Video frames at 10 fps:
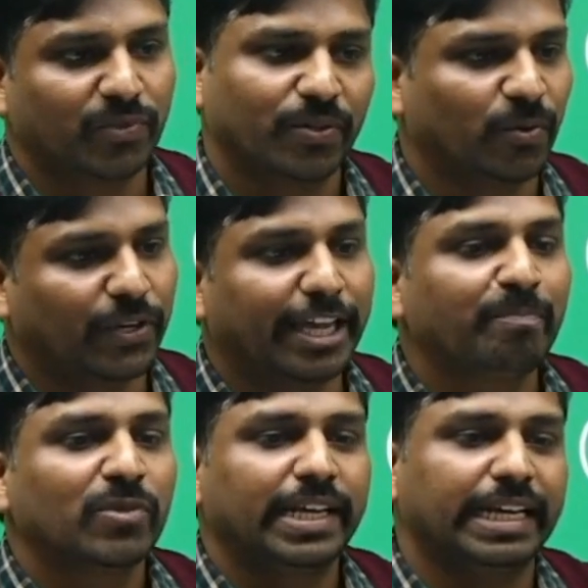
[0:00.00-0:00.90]
Okay,
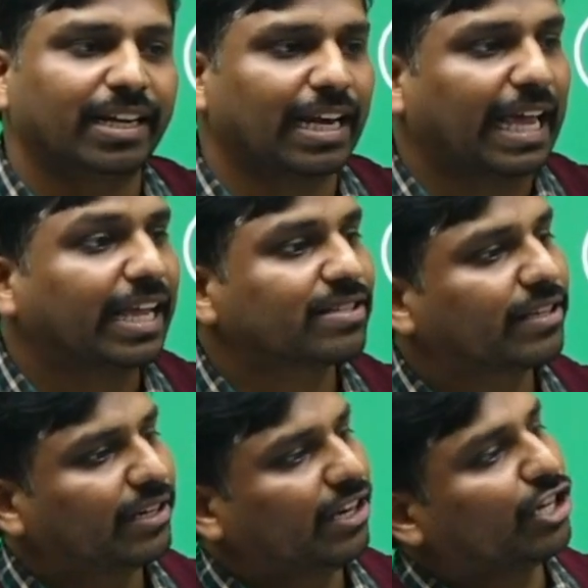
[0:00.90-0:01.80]
in class,
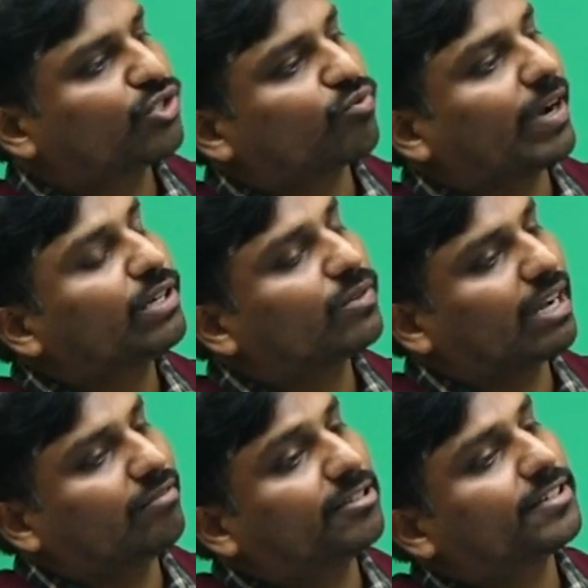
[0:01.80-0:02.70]
let's try to
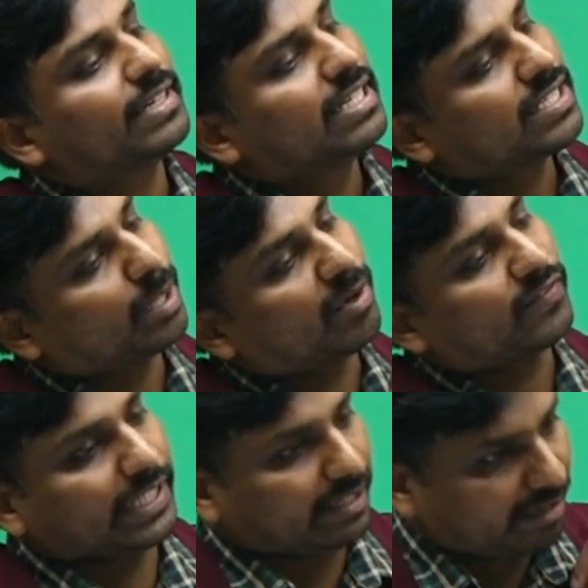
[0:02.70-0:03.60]
cover
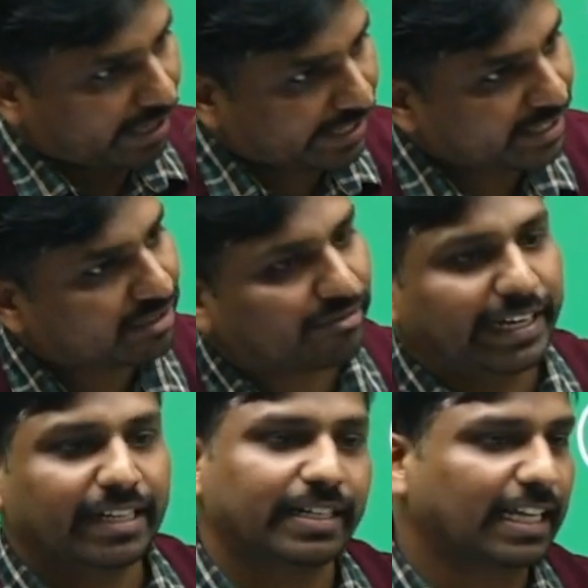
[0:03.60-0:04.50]
current
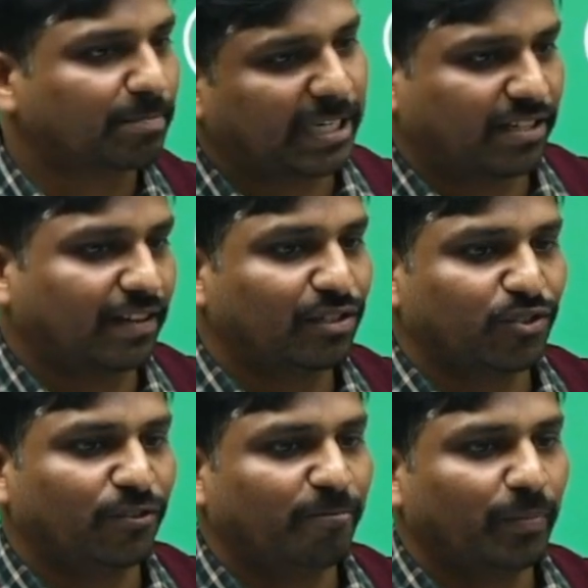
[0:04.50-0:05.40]
related aspects also,
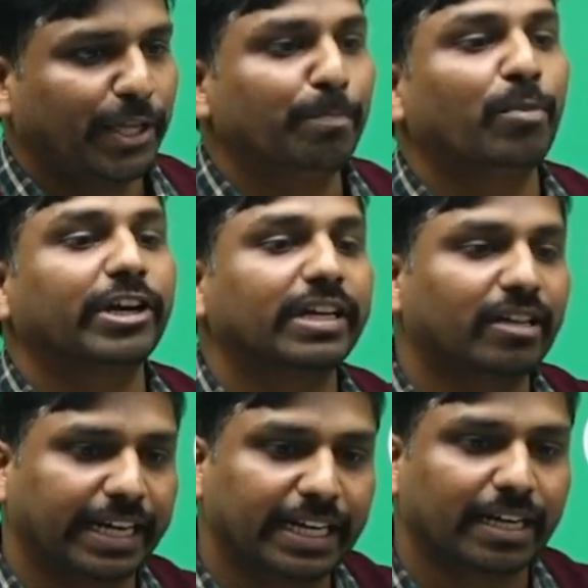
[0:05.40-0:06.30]
important
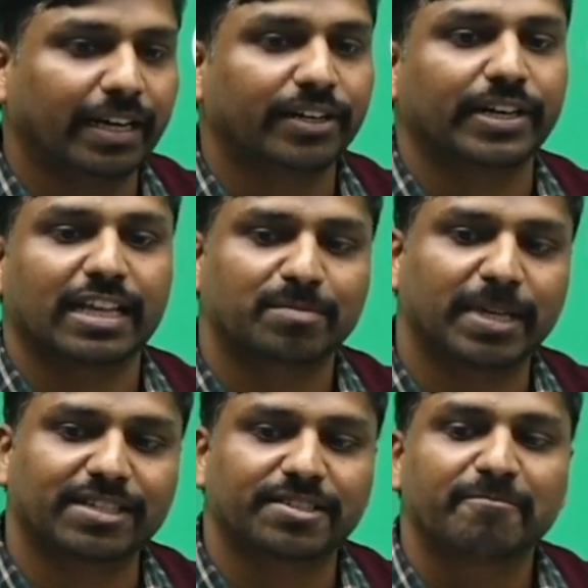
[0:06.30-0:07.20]
current related
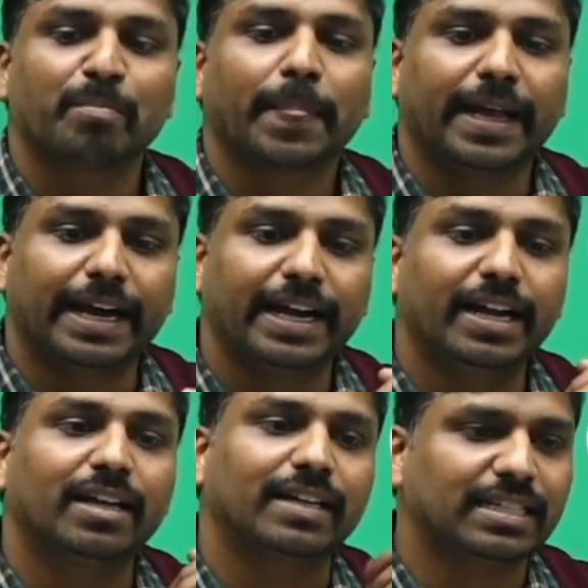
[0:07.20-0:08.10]
aspects, and the
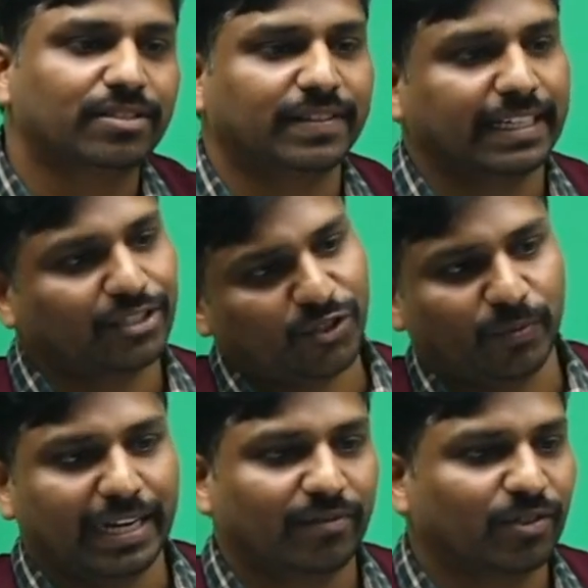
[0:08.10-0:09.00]
rest things you will
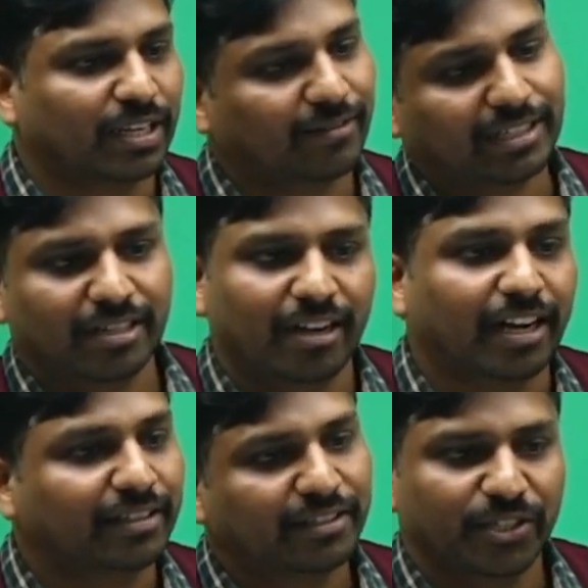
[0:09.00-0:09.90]
have to cover on
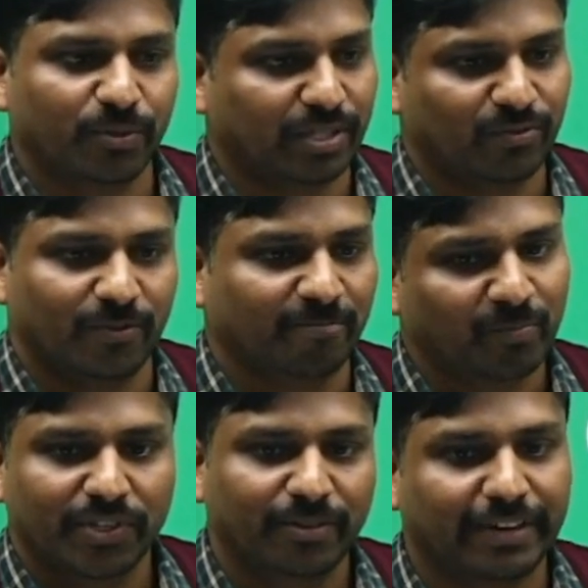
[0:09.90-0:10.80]
your own,
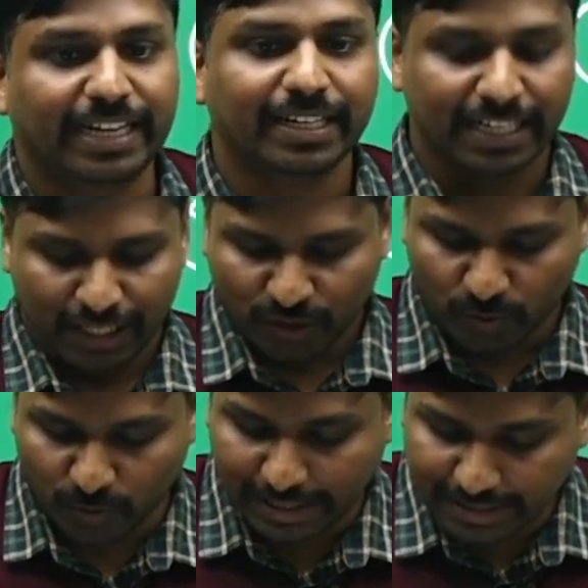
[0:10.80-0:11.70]
right? So
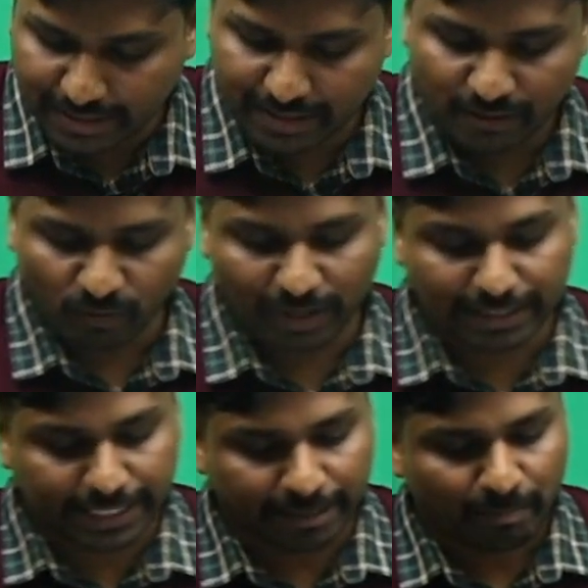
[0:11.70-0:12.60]
that is one thing.